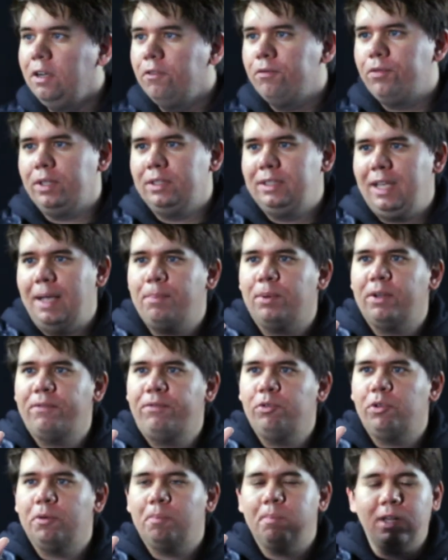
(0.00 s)
For example,
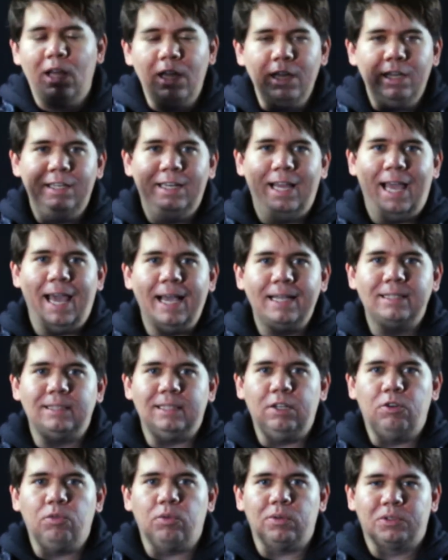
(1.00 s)
if you were to plug in x
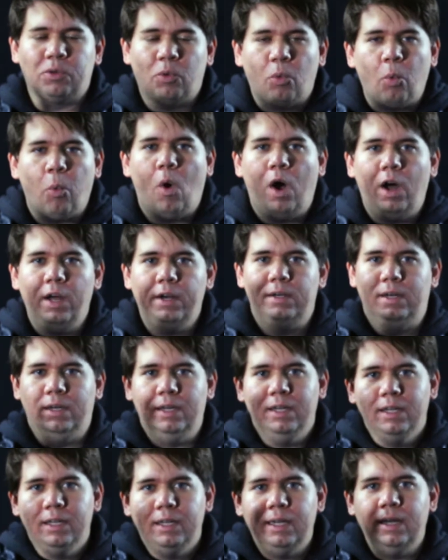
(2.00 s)
equals 1
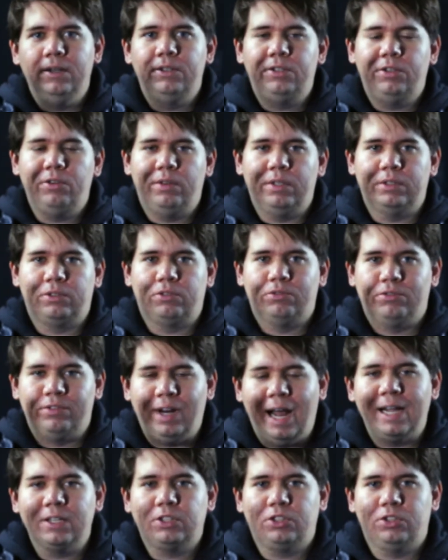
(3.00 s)
into this
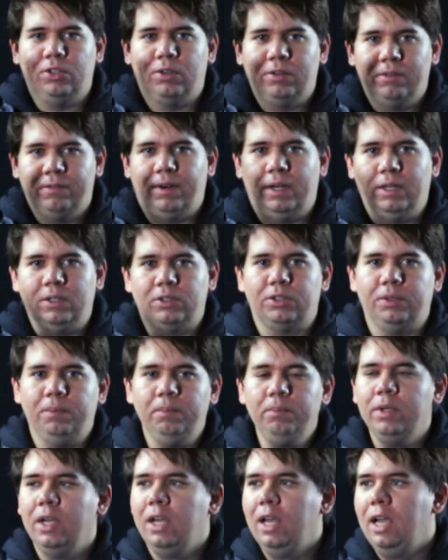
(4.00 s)
rational
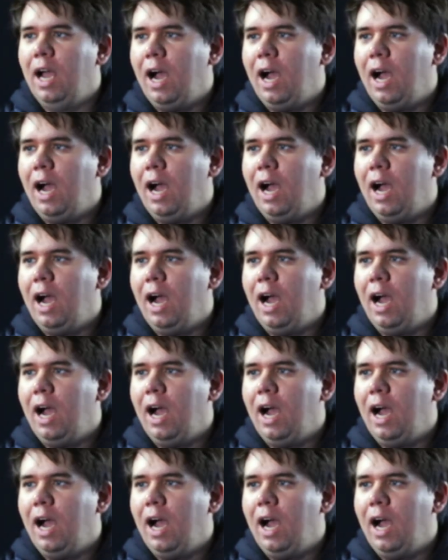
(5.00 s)
function,